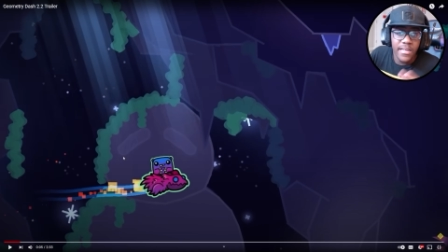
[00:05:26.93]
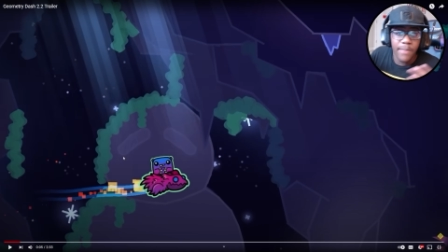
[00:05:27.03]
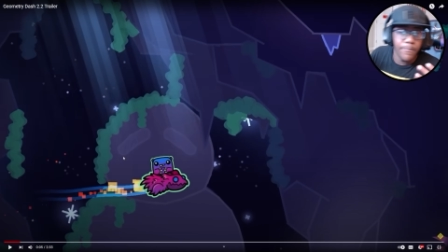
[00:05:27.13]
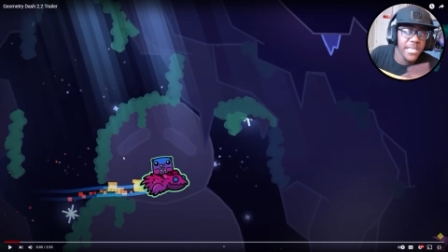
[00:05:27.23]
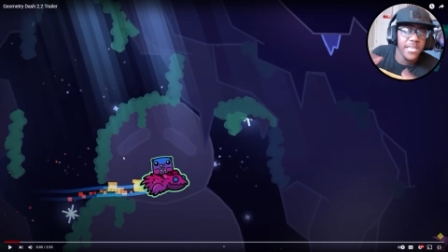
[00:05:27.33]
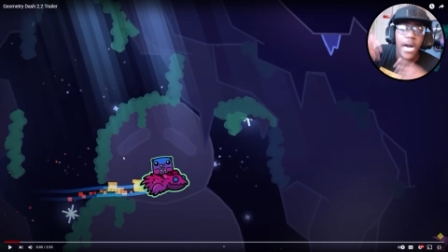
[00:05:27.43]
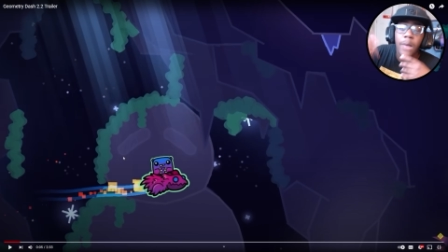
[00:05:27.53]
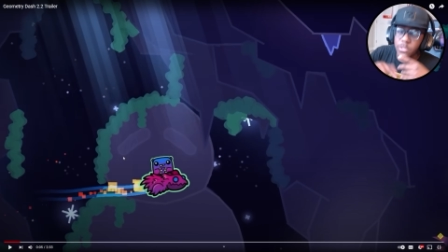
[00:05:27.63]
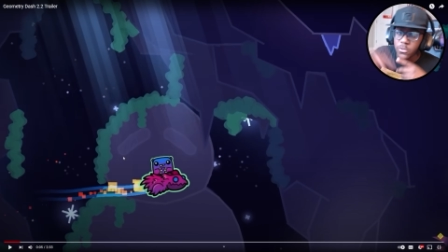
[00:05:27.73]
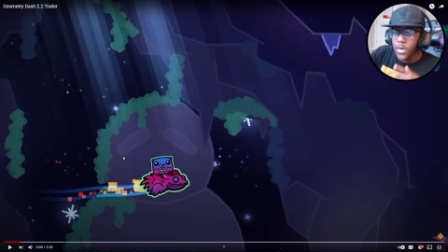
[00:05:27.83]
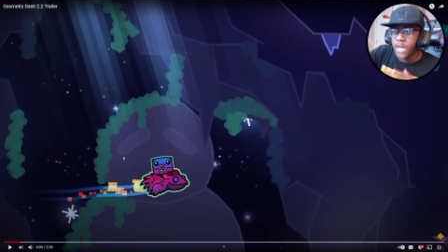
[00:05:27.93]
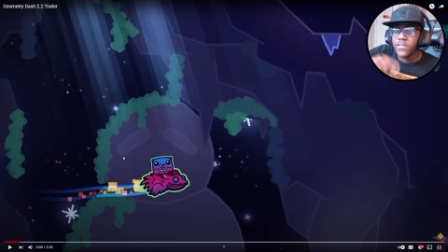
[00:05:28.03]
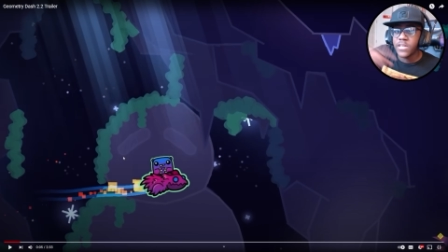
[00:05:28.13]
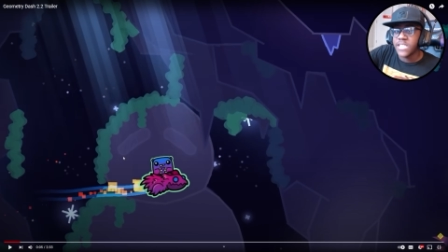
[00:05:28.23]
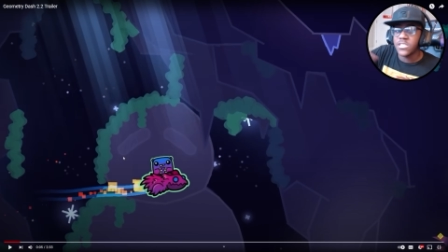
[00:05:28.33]
Make it optional. Have
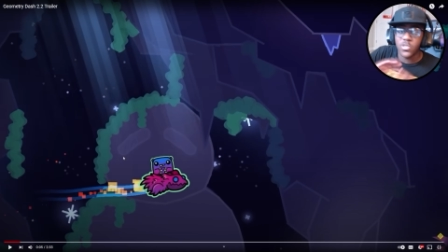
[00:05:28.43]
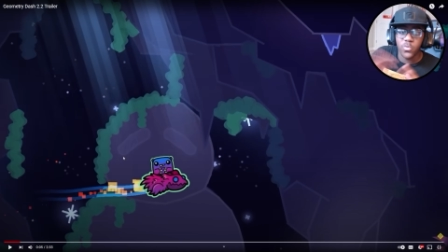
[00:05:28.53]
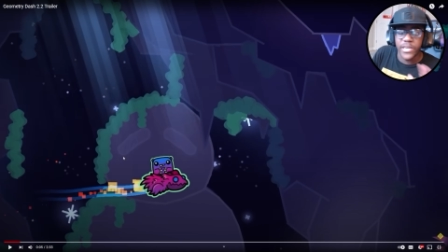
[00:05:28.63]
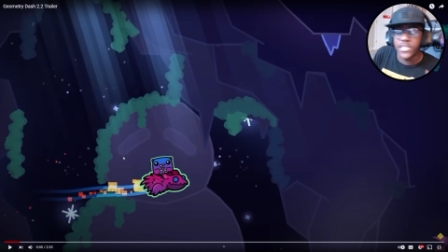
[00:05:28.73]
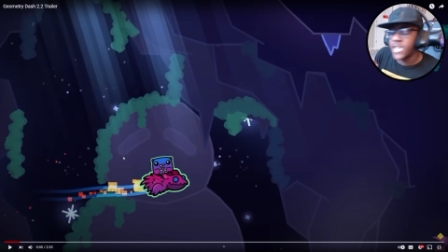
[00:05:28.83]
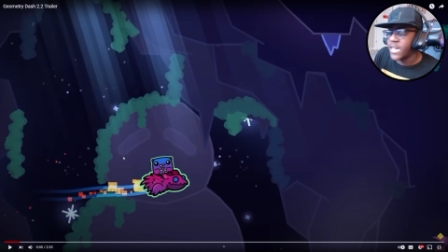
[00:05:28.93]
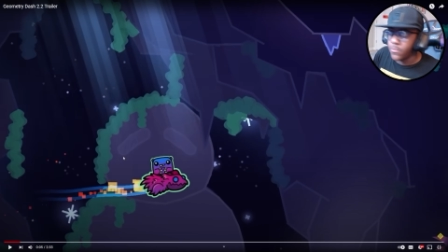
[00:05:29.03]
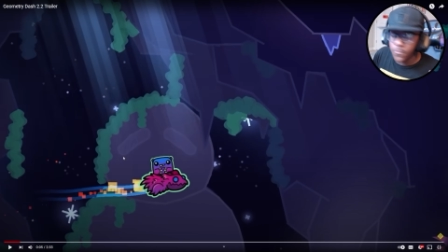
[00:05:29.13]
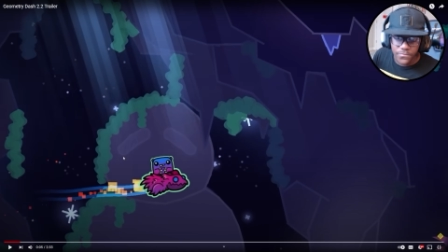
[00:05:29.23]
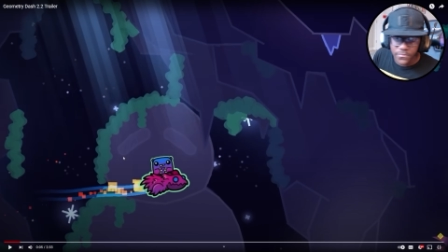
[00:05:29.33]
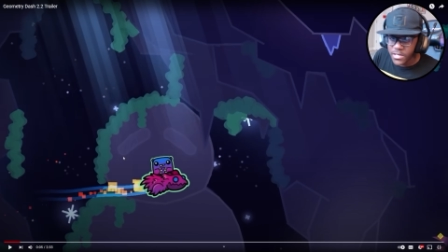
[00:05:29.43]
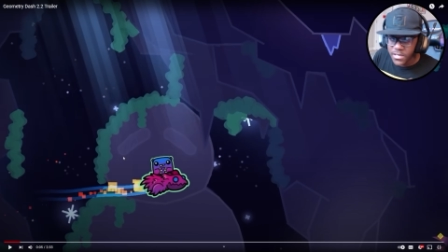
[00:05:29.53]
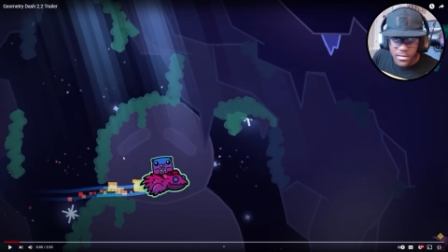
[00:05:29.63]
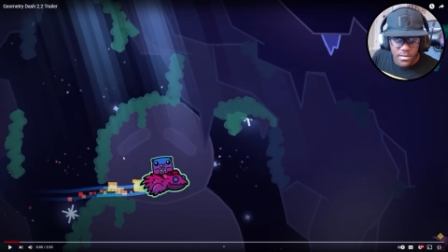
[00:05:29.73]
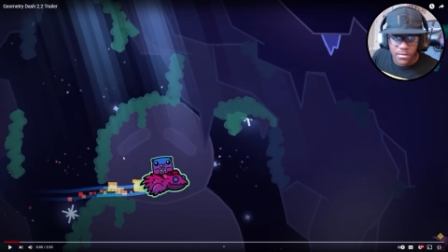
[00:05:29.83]
it as a switch. I don't
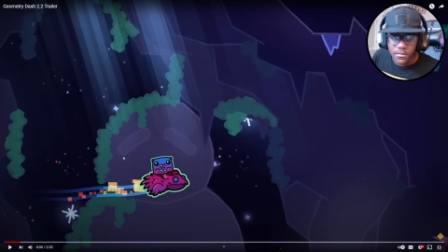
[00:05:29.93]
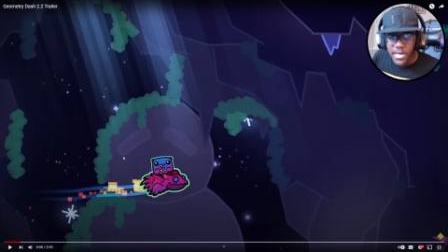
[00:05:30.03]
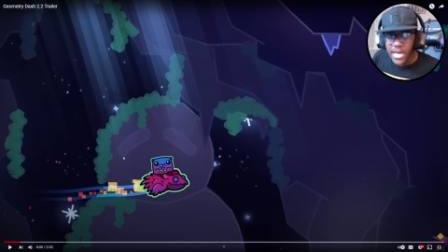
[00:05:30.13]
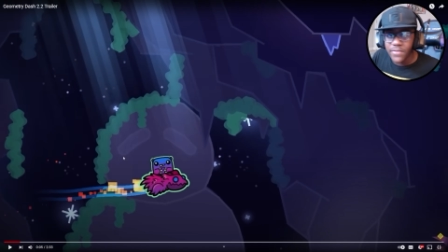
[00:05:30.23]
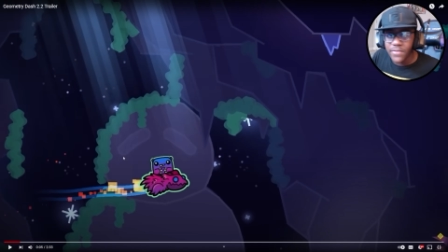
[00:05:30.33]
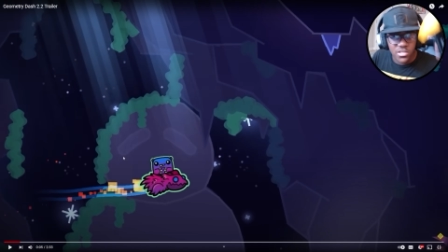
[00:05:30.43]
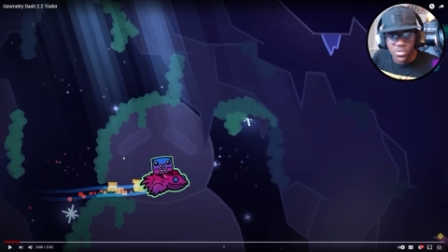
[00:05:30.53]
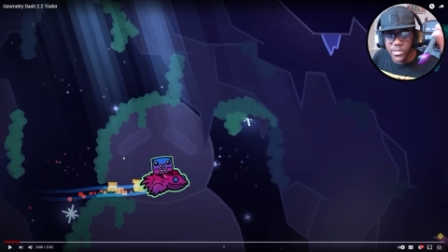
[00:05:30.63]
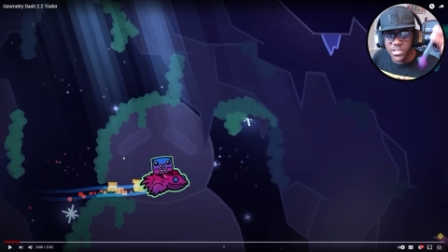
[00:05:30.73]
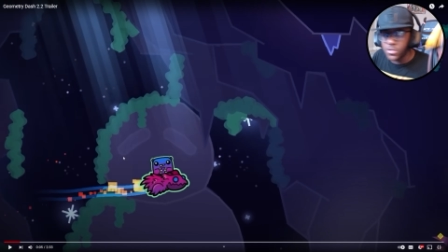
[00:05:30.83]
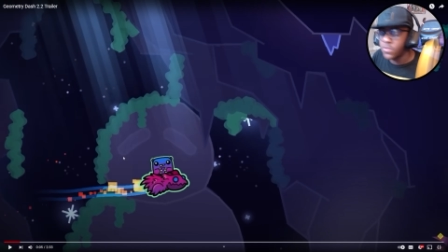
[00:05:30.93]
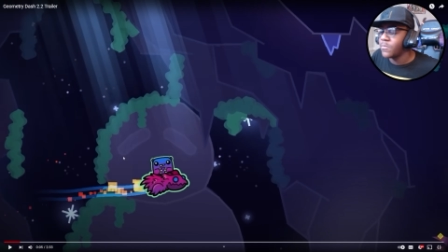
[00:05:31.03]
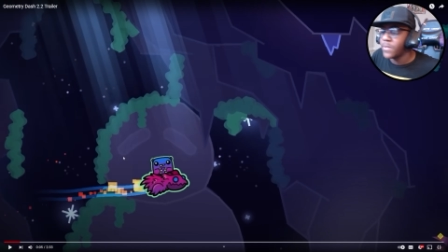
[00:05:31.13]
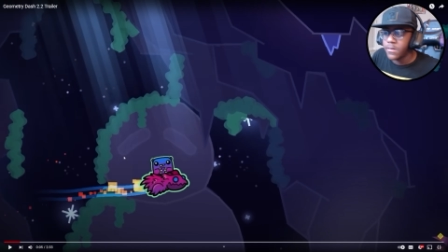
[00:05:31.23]
have it as a switch. You know what I mean?